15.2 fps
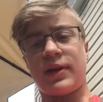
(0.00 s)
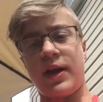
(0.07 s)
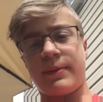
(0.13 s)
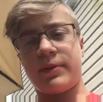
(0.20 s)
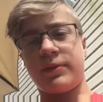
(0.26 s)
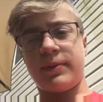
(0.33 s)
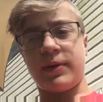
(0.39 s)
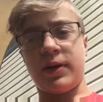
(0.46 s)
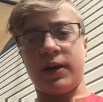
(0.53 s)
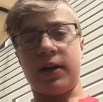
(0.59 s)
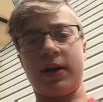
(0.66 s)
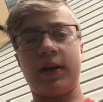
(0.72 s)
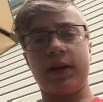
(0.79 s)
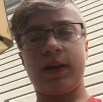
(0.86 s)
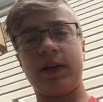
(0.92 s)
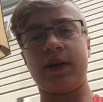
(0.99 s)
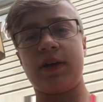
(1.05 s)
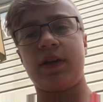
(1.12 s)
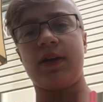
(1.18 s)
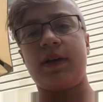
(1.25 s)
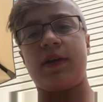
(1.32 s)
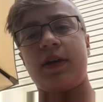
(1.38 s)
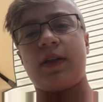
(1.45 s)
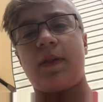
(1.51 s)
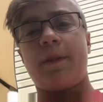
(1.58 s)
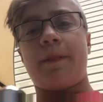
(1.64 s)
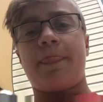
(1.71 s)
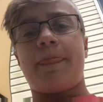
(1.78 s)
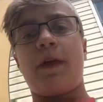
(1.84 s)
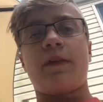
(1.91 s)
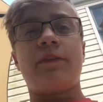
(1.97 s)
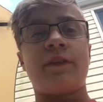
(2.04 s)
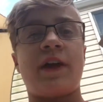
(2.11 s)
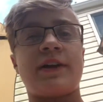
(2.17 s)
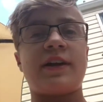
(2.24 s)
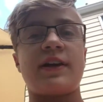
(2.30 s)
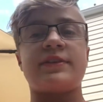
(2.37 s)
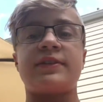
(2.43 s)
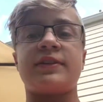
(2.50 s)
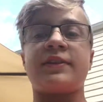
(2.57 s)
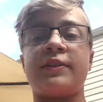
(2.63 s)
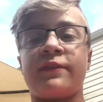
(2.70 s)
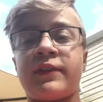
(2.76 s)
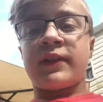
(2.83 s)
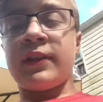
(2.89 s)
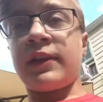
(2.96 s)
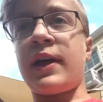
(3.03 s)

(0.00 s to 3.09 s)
that happens, but other than that, guys, this is the